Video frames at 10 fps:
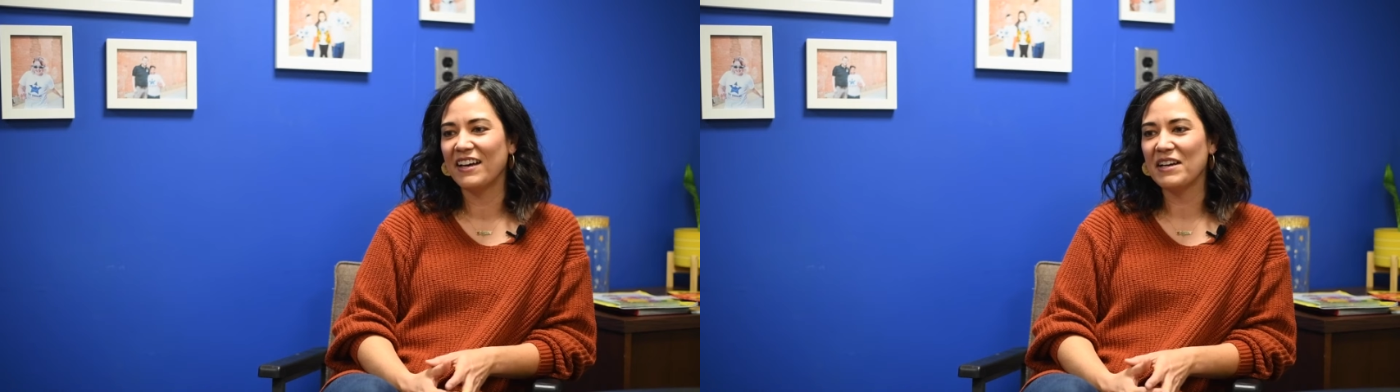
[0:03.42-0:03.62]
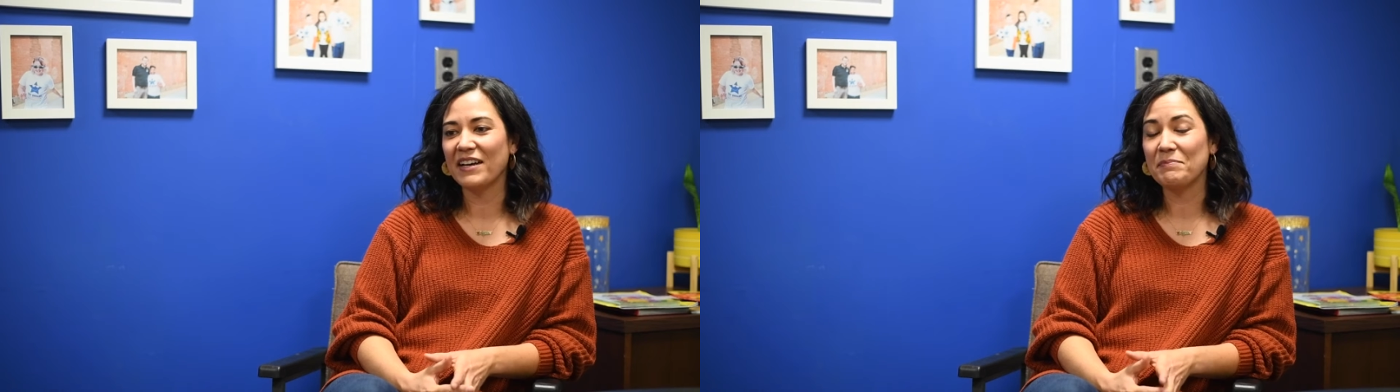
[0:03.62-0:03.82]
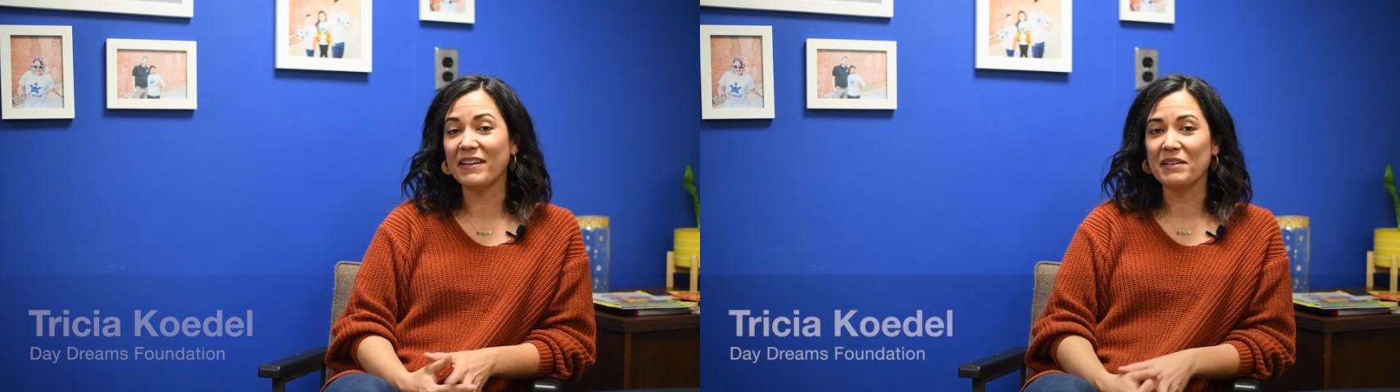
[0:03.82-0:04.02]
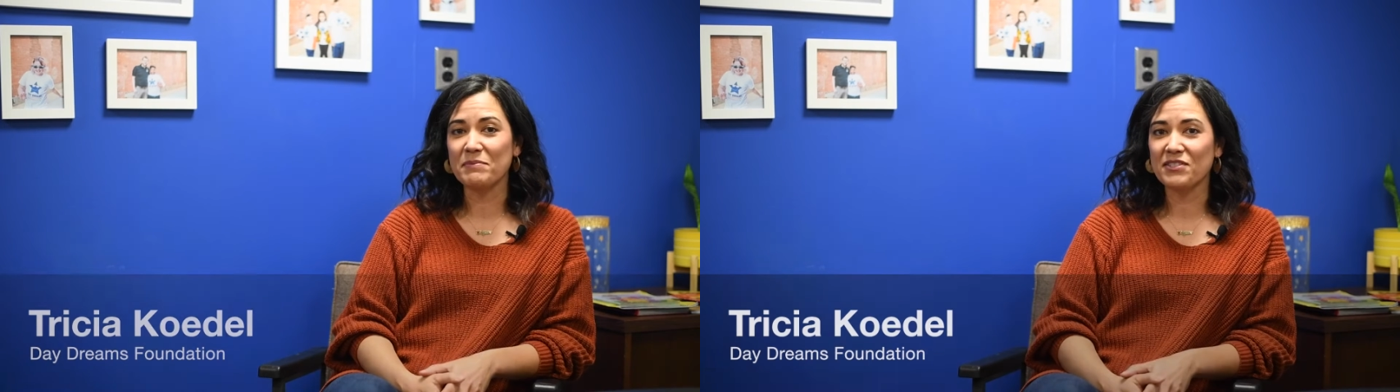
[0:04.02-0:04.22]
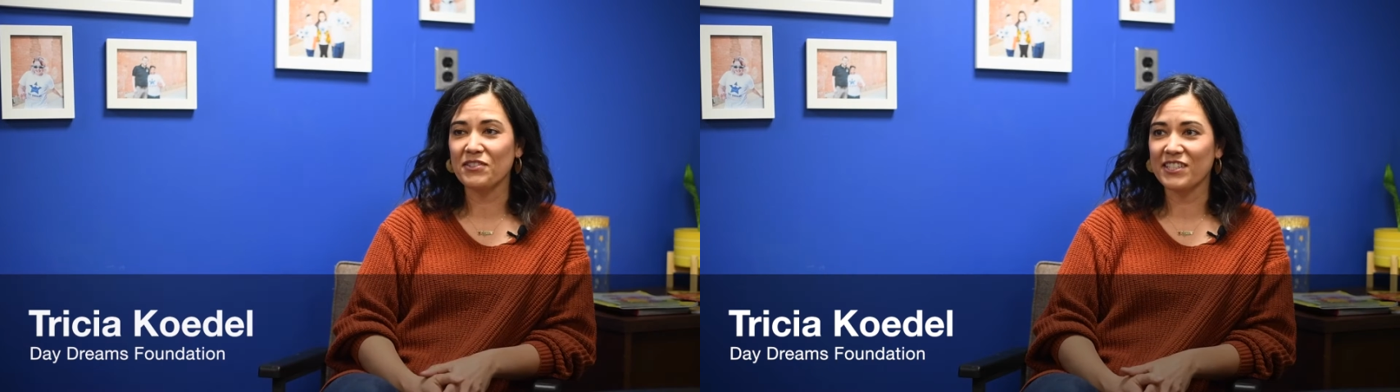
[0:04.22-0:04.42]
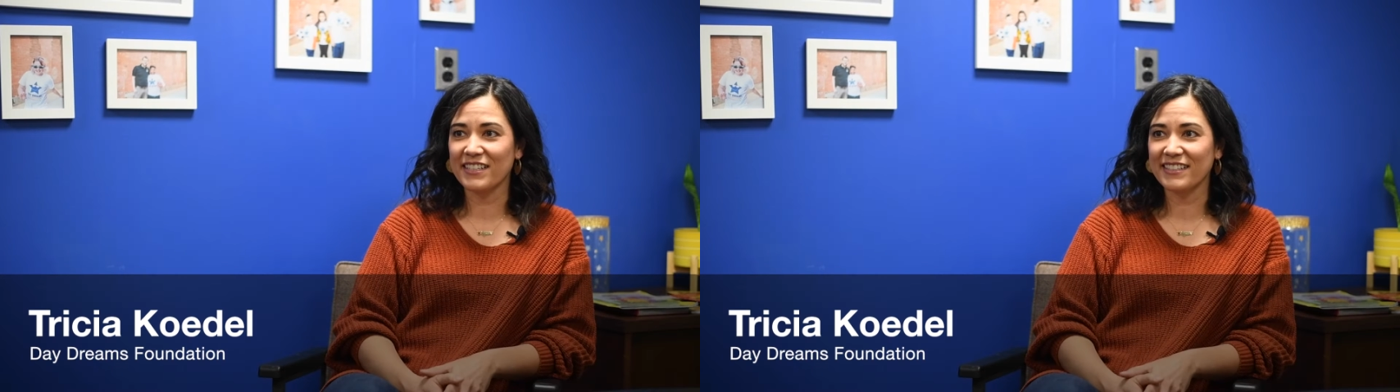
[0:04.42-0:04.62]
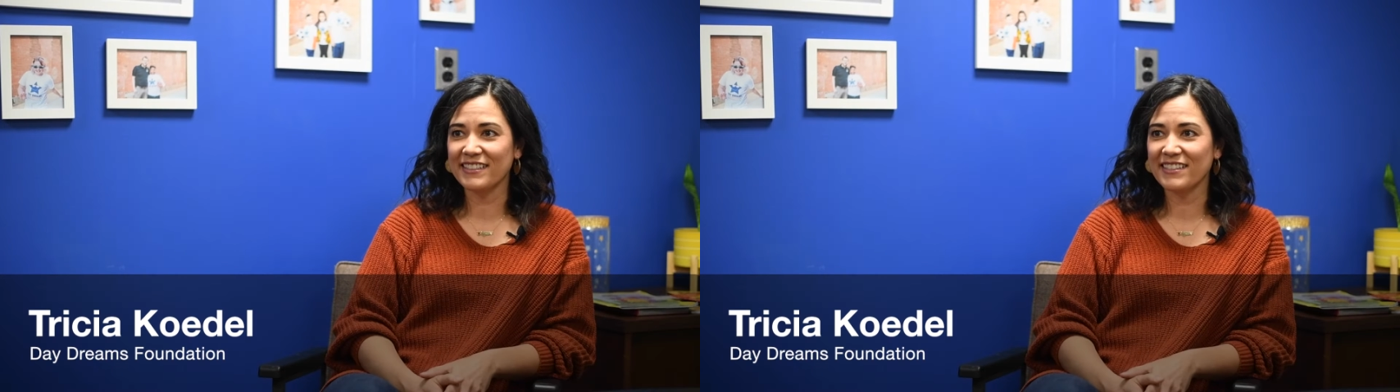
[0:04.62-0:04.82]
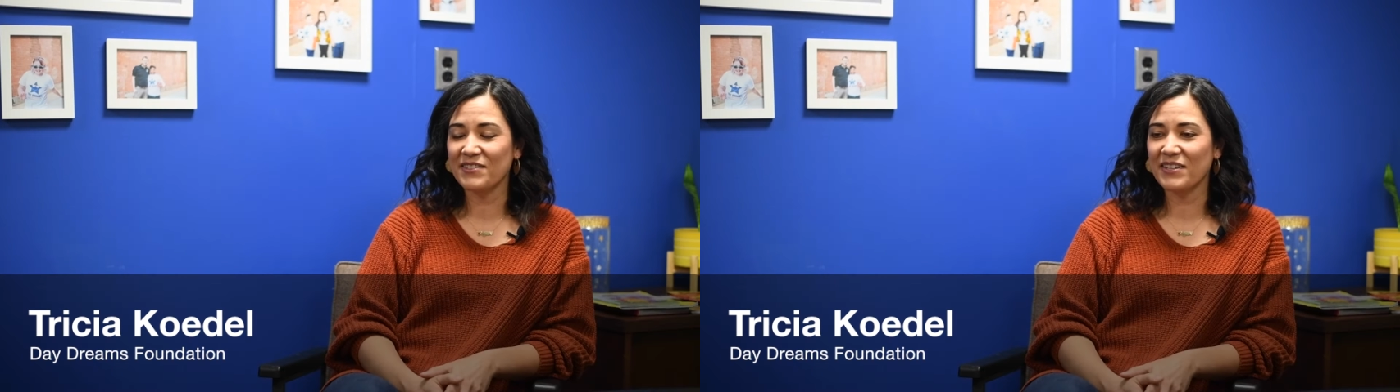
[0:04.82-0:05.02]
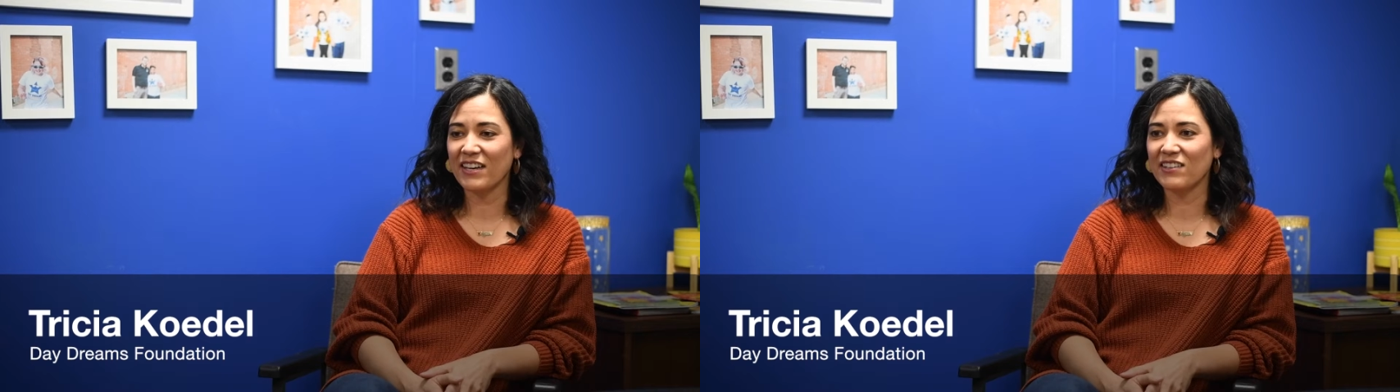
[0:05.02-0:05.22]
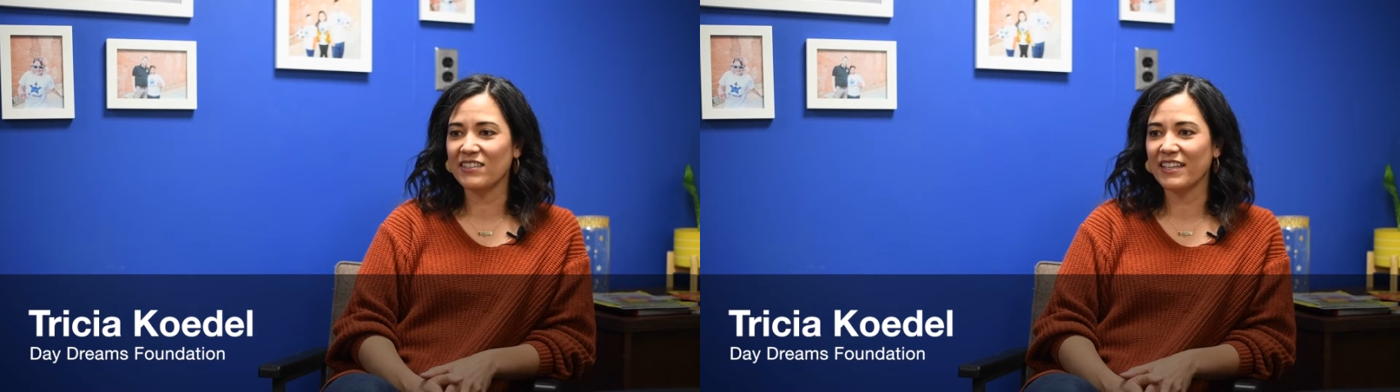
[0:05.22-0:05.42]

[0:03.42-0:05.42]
Uh, my name's Tricia Koedel,